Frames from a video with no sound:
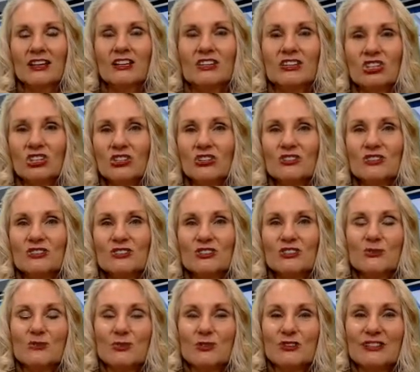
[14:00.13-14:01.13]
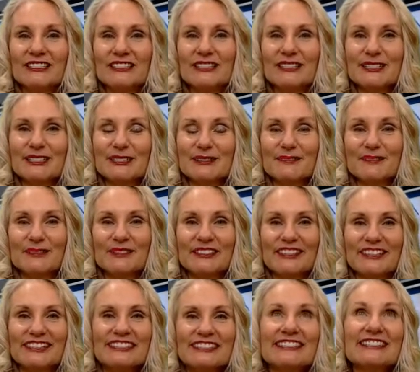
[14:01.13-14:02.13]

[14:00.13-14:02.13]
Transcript: Choose your support system. This is